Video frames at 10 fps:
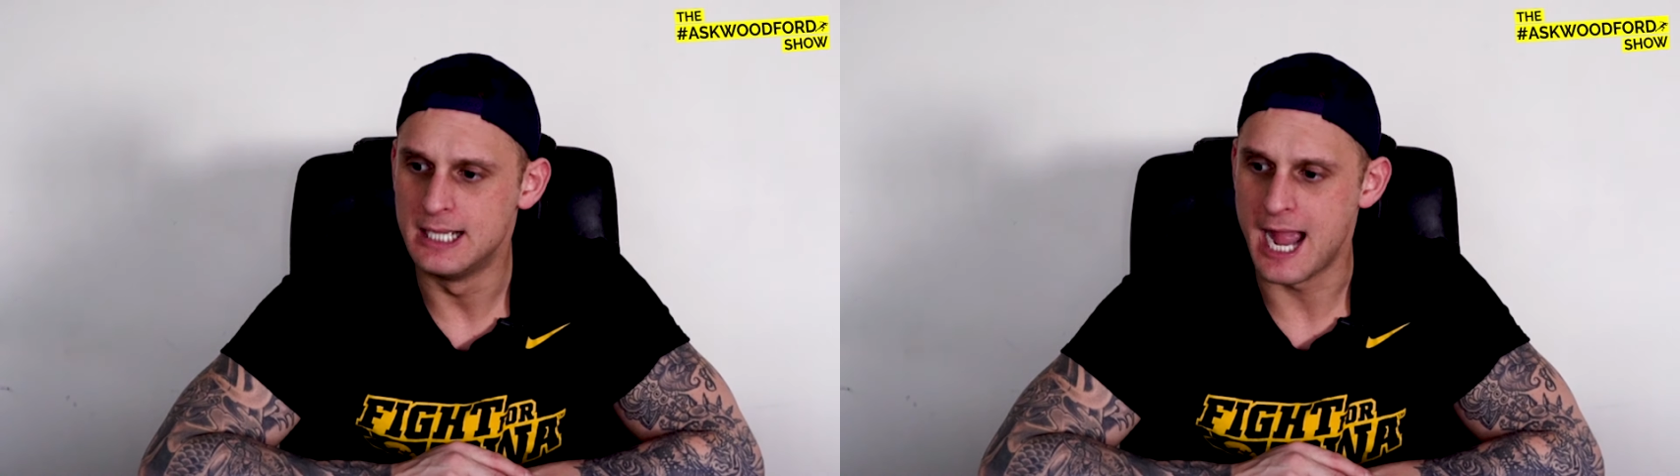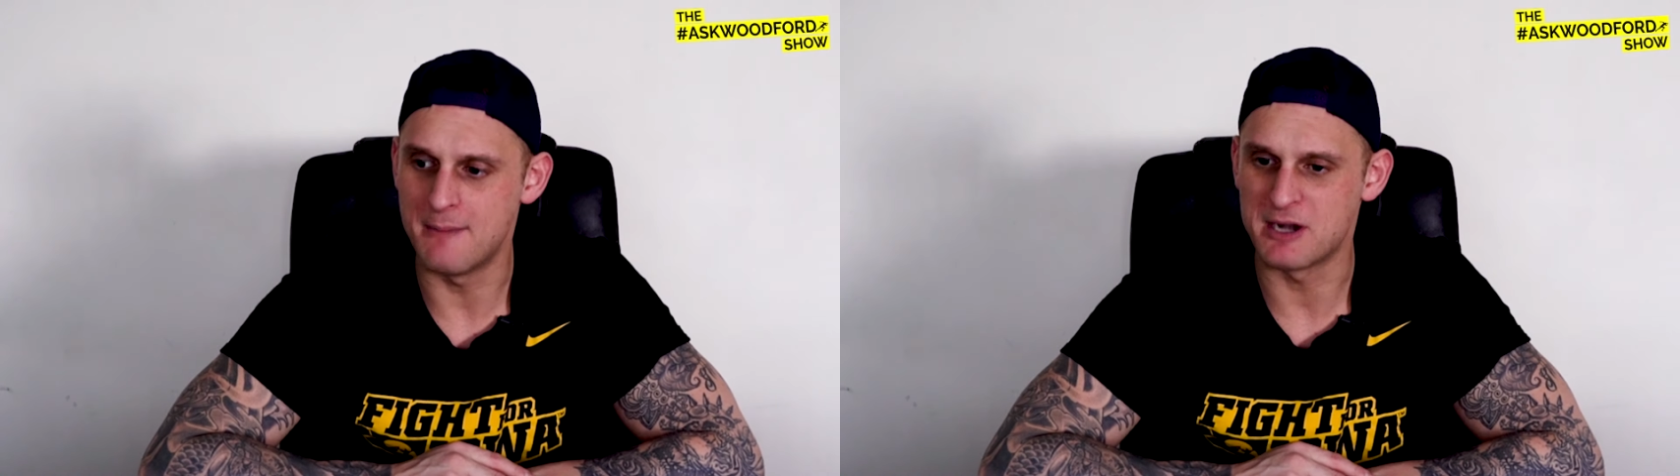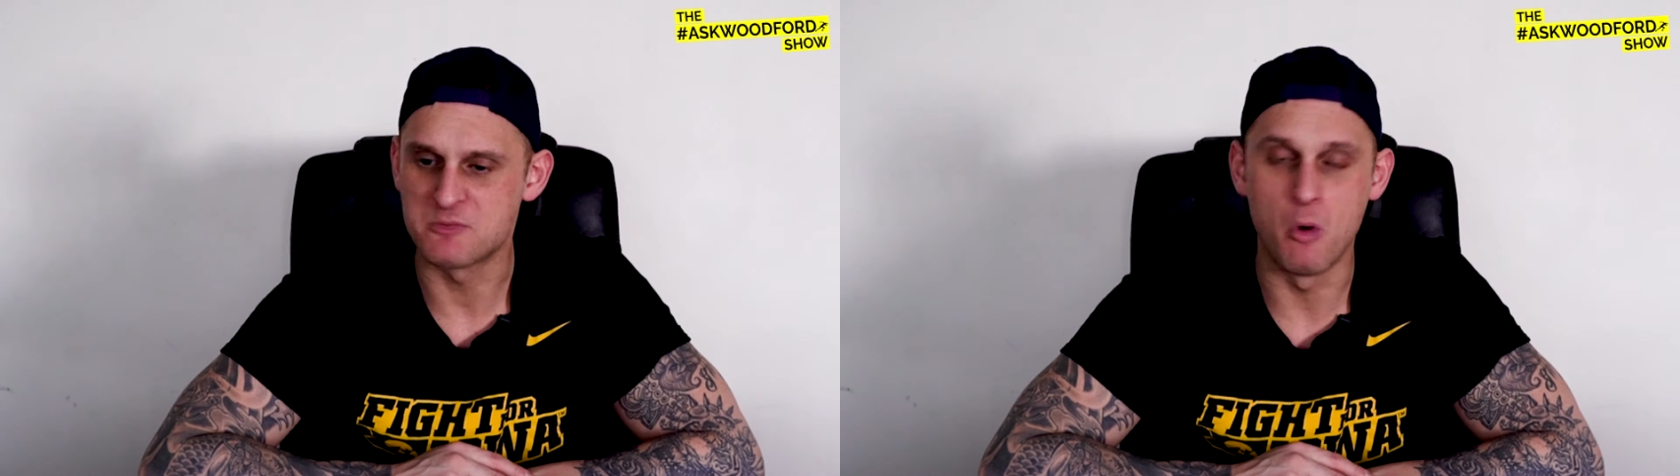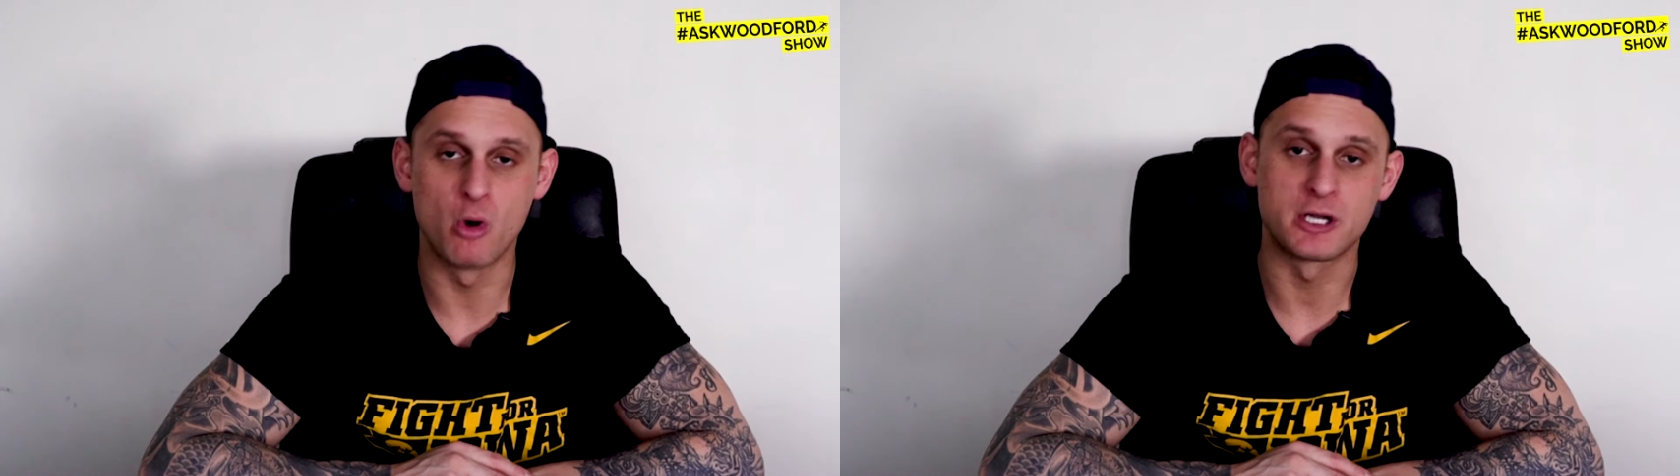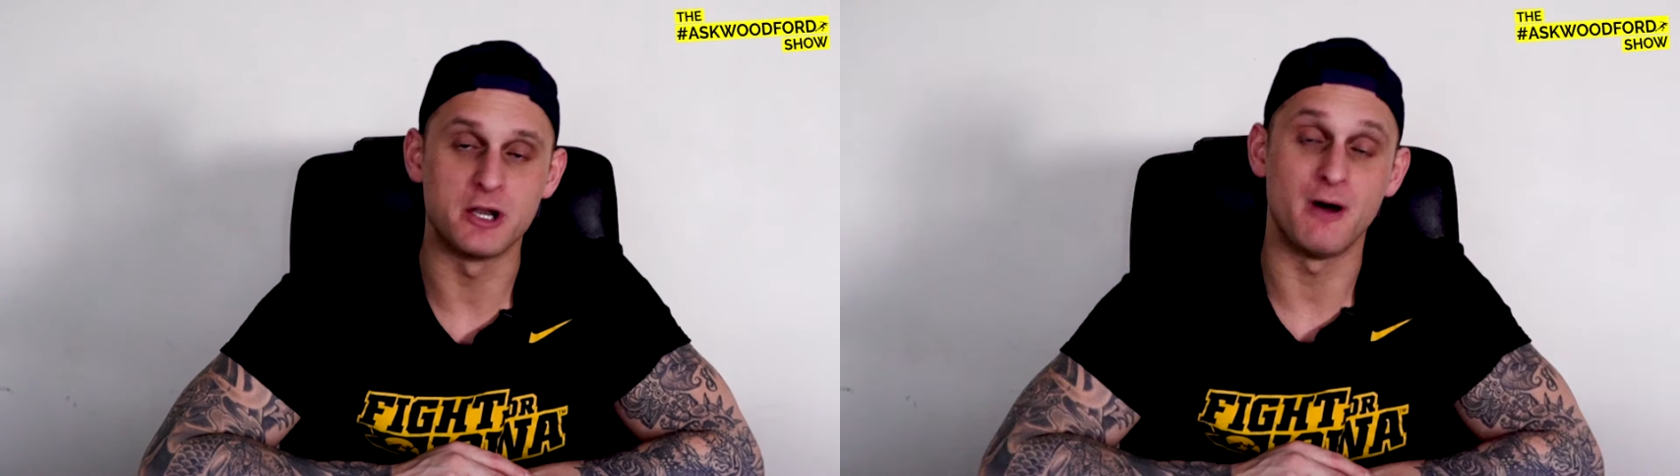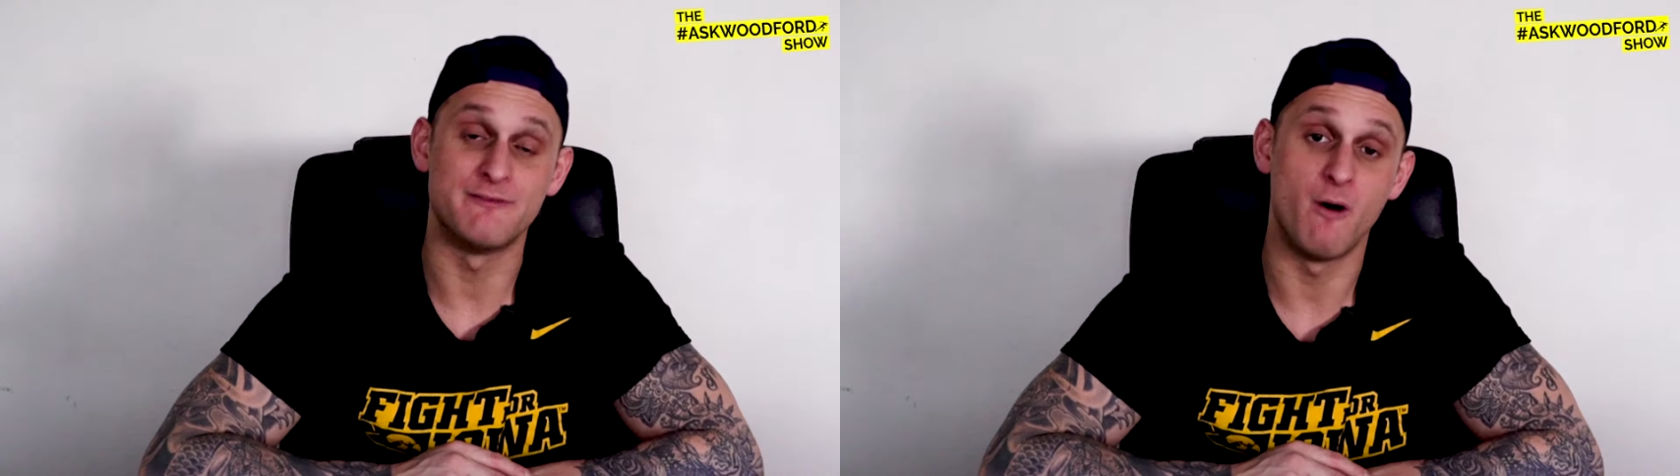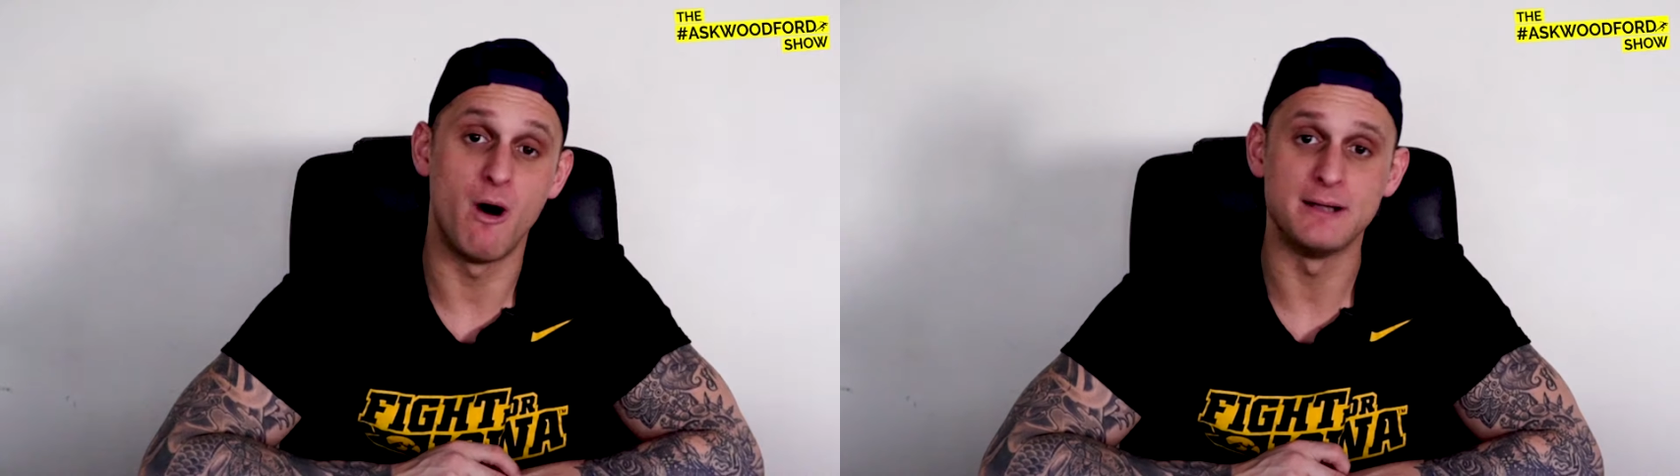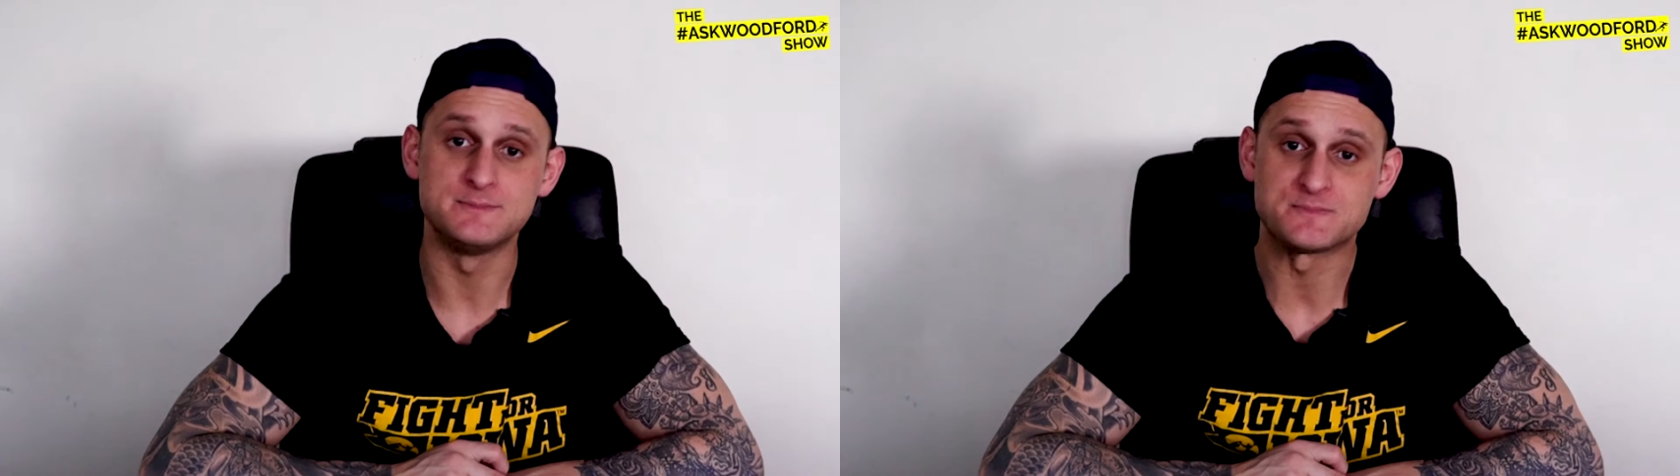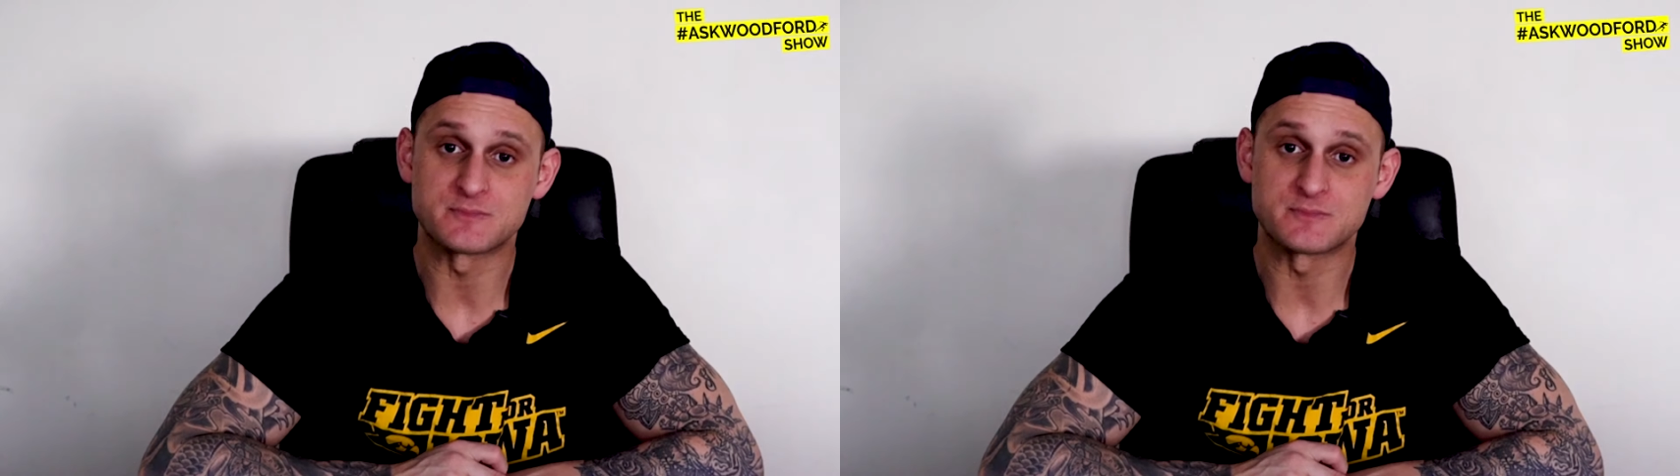how much more can I fight?